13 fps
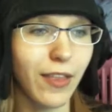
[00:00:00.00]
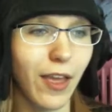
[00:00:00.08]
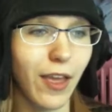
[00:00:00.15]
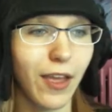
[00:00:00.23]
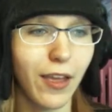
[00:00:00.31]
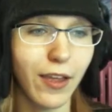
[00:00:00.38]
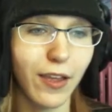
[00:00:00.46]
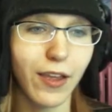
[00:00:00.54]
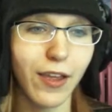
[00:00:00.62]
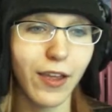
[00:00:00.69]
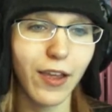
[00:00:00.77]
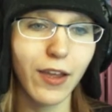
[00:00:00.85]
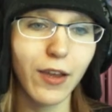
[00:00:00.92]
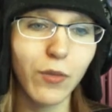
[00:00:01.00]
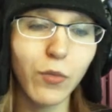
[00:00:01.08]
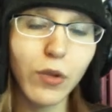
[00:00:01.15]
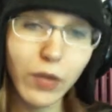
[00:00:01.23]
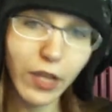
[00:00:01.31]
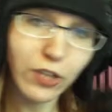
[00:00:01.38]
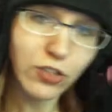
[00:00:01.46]
then we
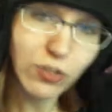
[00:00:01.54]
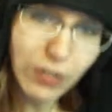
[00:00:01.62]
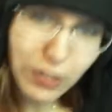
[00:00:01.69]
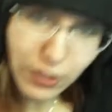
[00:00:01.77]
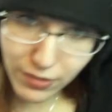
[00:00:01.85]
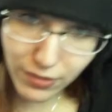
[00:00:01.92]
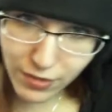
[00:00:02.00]
will catch you